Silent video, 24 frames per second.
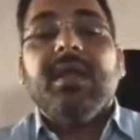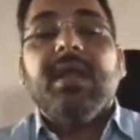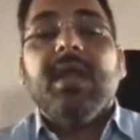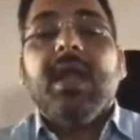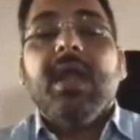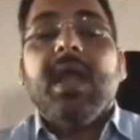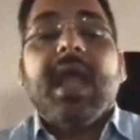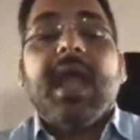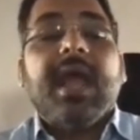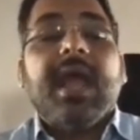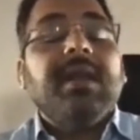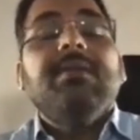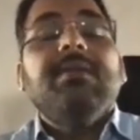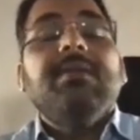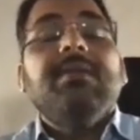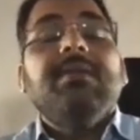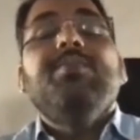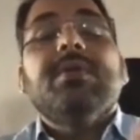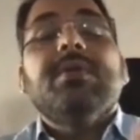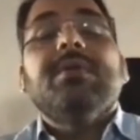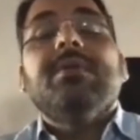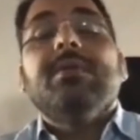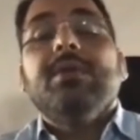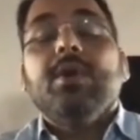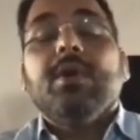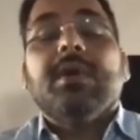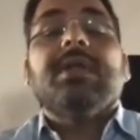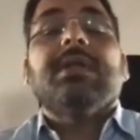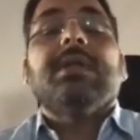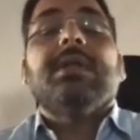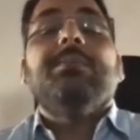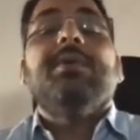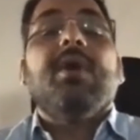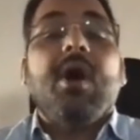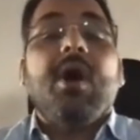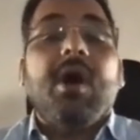right? And it puts
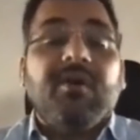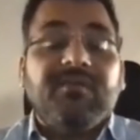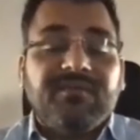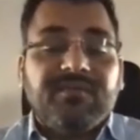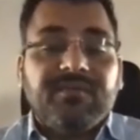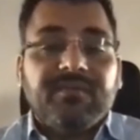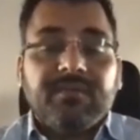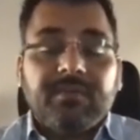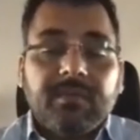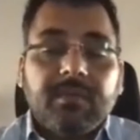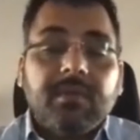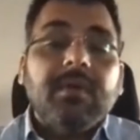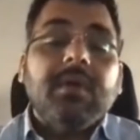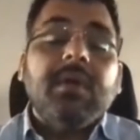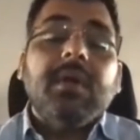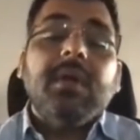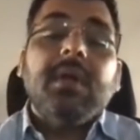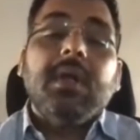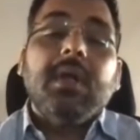your customer off,